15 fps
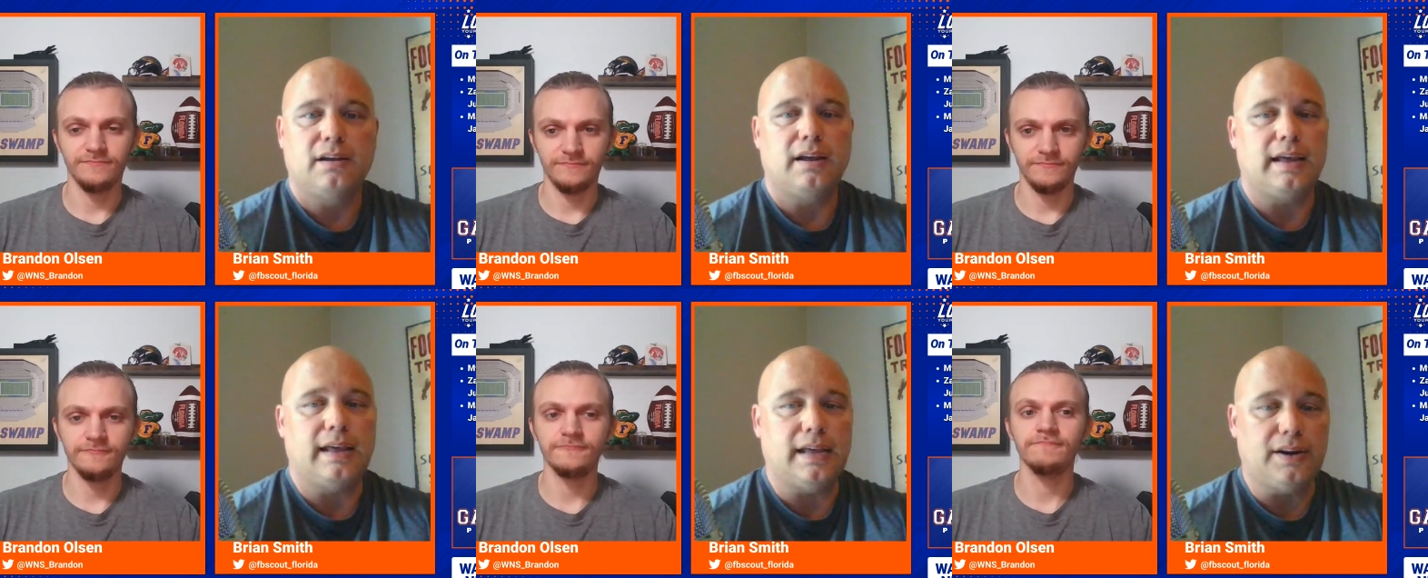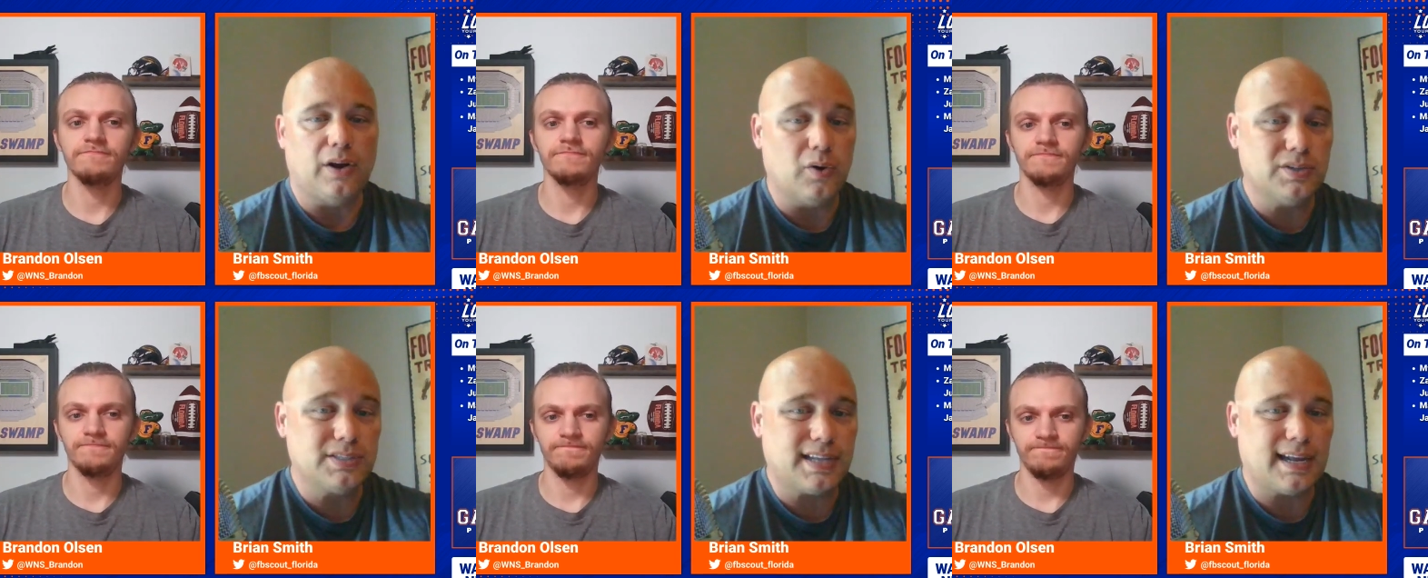Speaker 1: He
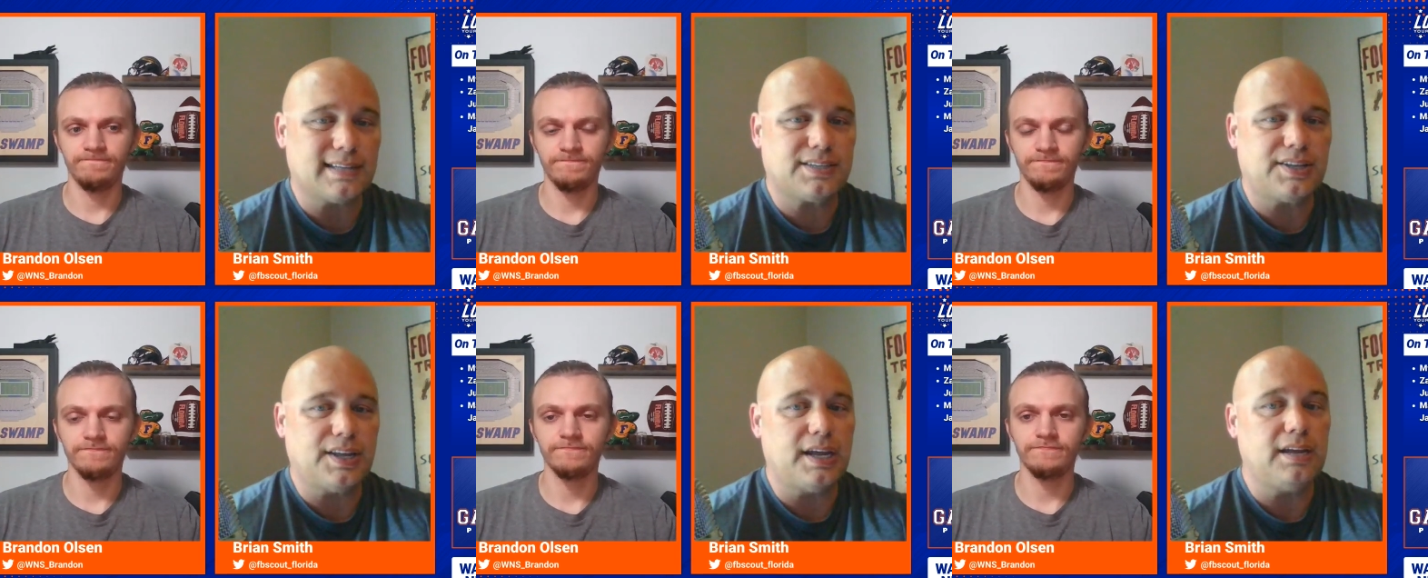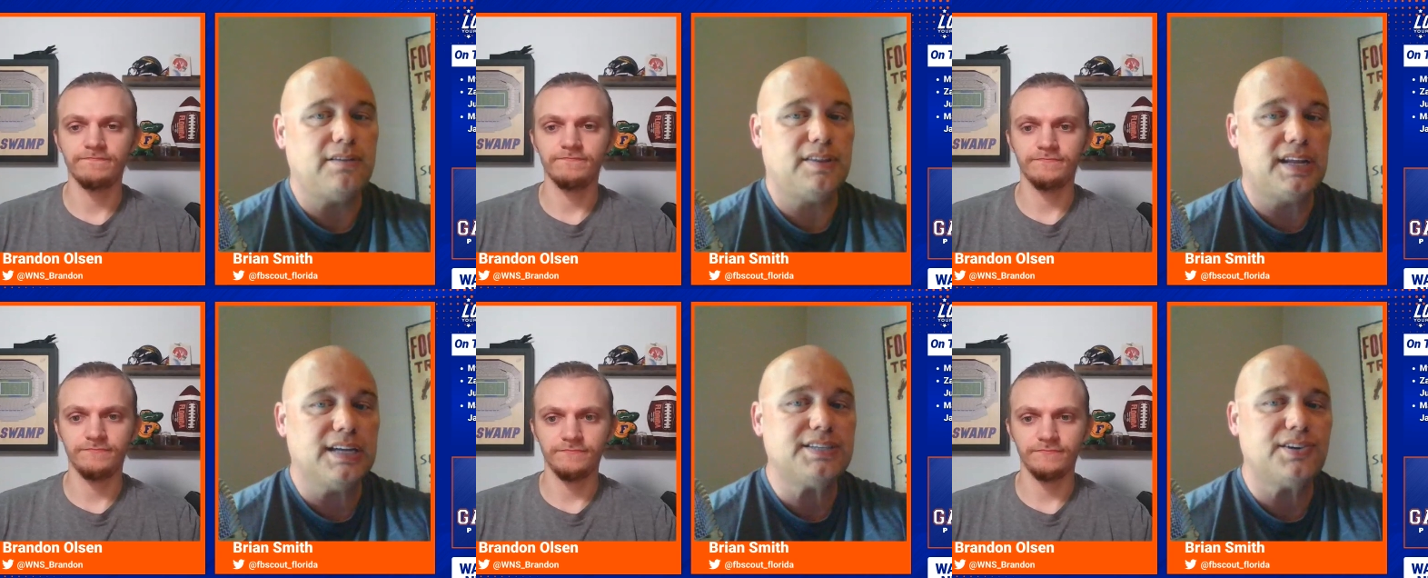knows that state.
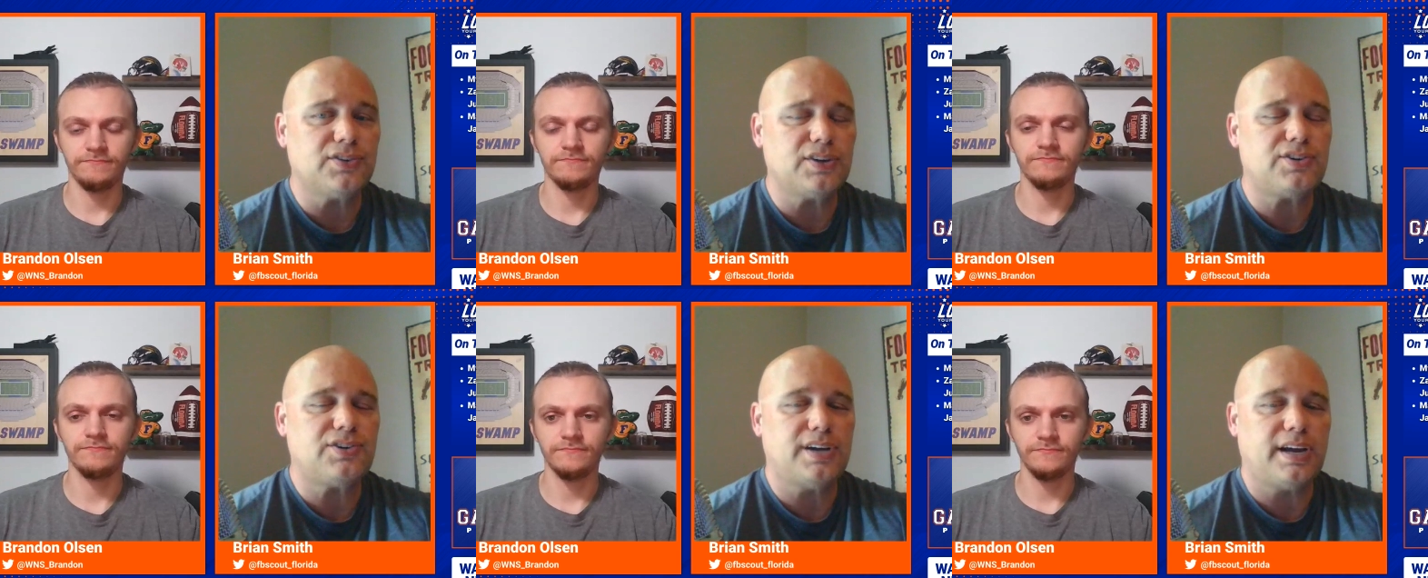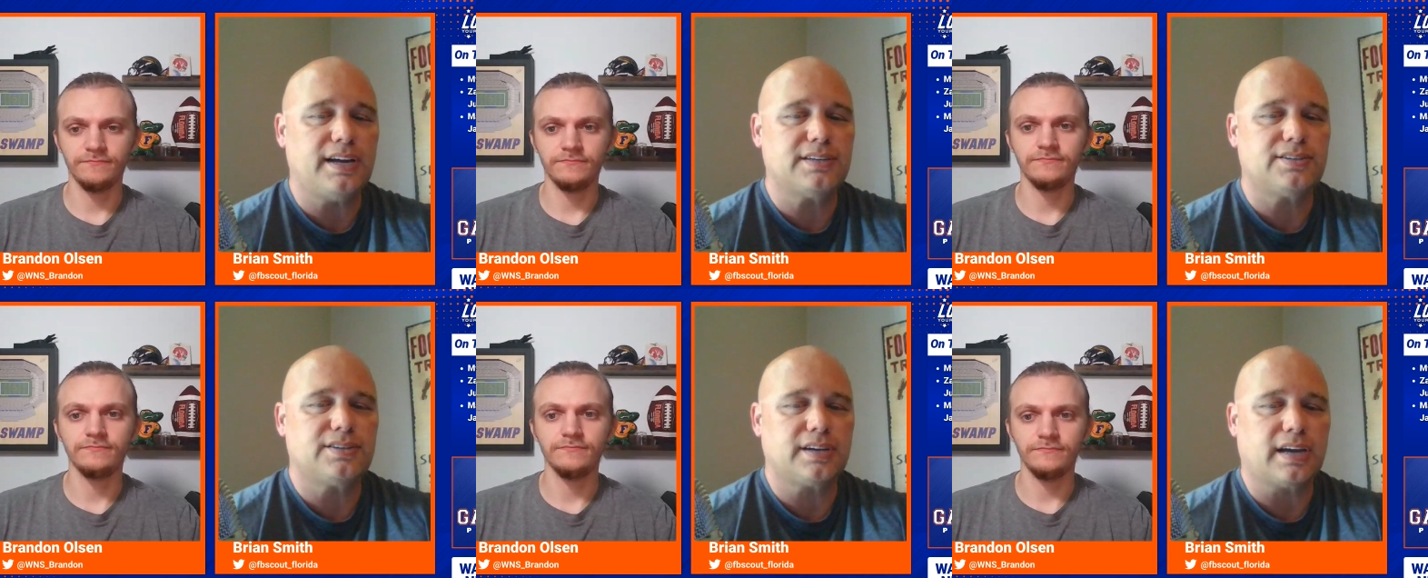This is a
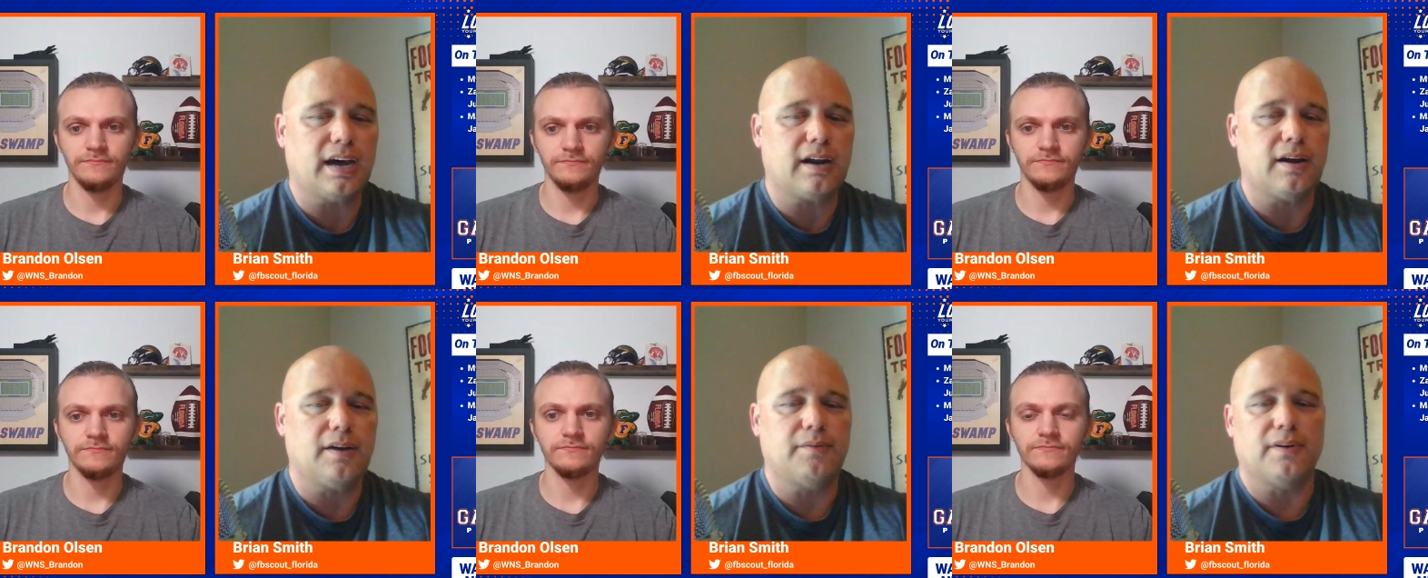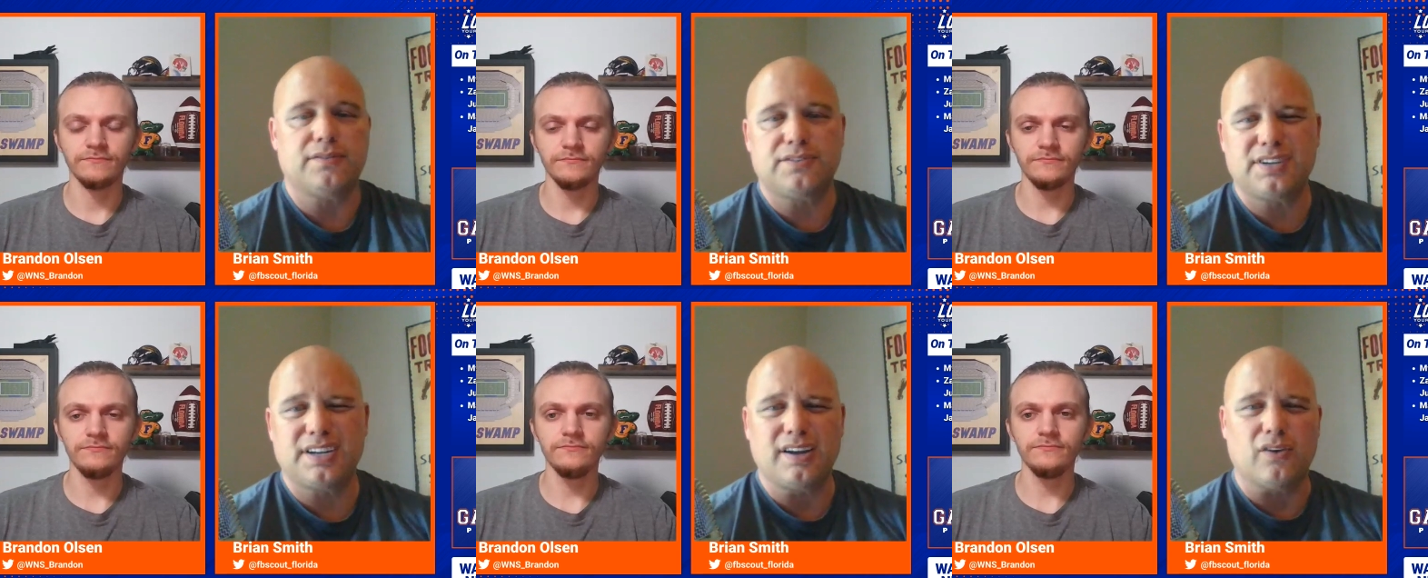chance to kind of
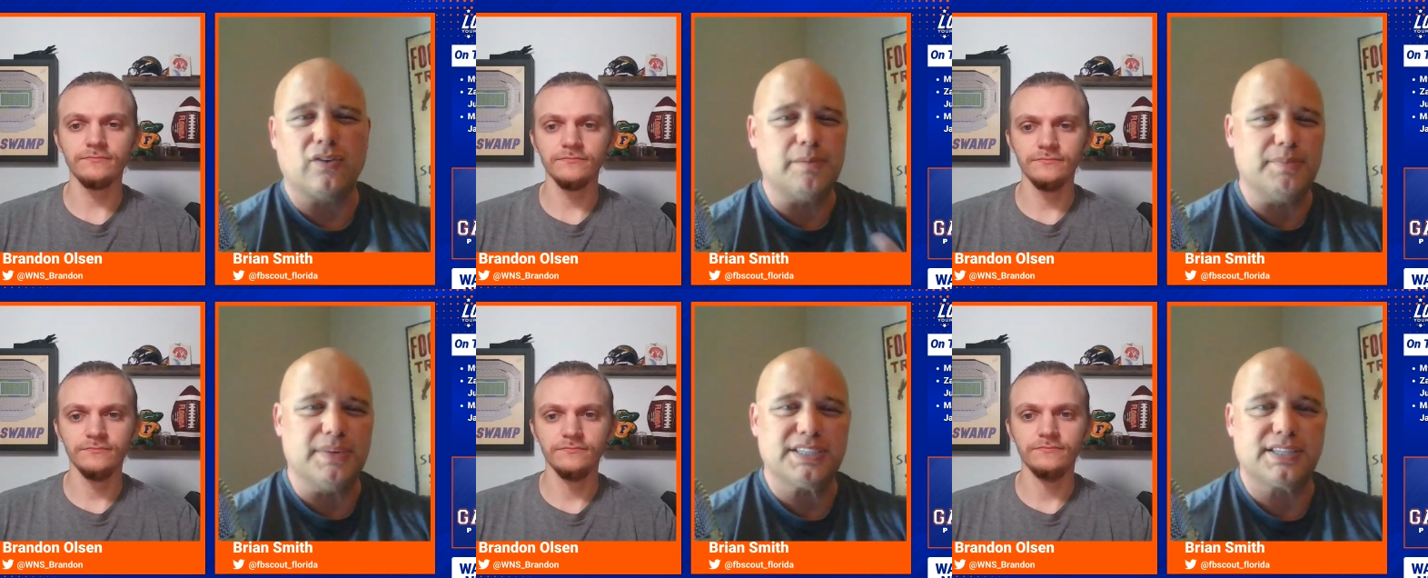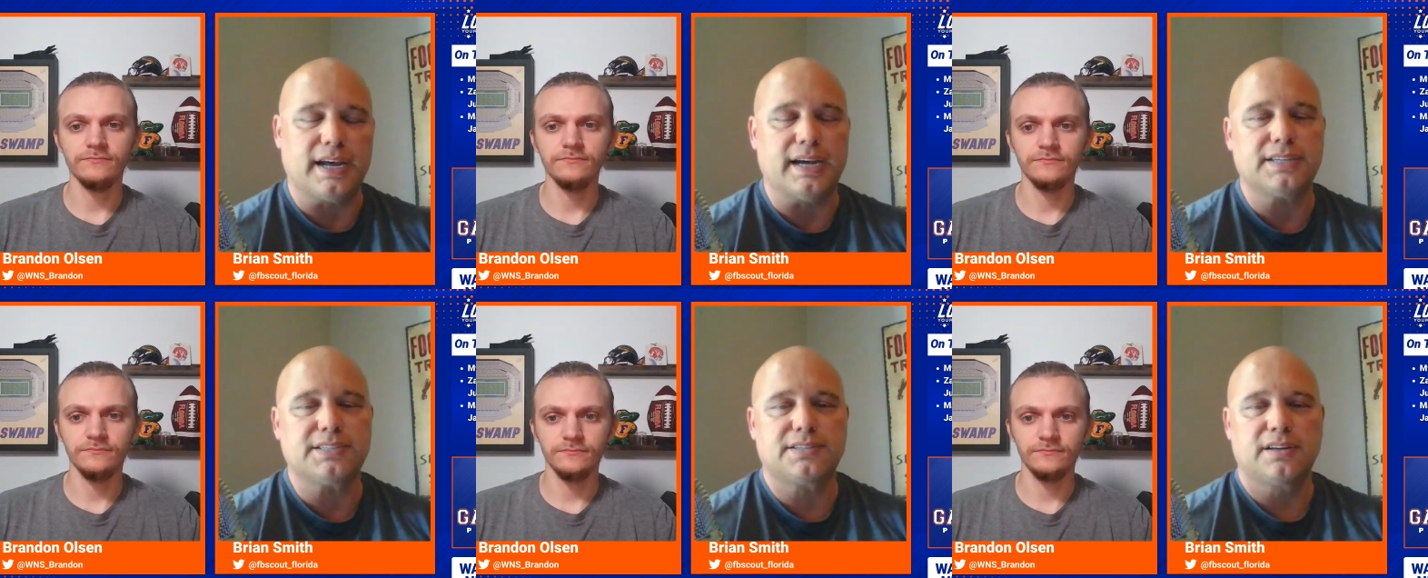see a litmus
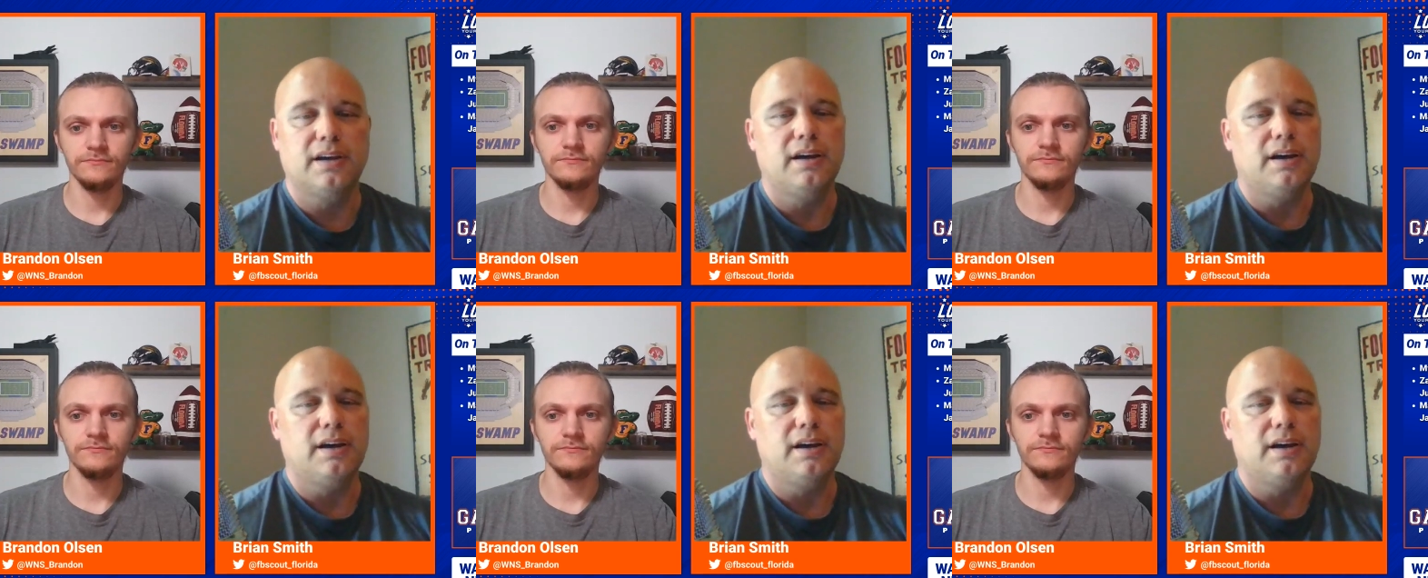test.